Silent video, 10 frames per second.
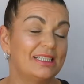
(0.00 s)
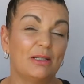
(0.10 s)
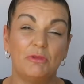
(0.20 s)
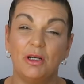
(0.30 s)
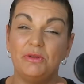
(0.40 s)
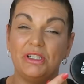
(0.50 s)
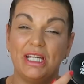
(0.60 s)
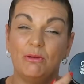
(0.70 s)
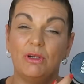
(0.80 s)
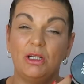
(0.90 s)
sometimes you
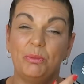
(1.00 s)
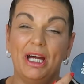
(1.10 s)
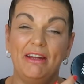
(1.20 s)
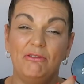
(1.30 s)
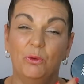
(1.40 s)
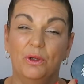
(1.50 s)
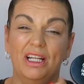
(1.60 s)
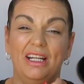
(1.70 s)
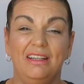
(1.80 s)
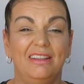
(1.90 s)
get what you pay for,
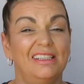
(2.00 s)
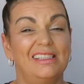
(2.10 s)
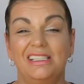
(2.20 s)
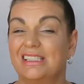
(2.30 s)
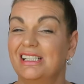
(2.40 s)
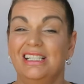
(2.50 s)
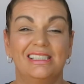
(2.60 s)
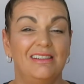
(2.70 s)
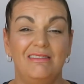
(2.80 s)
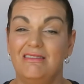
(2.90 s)
and this just
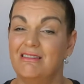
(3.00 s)
is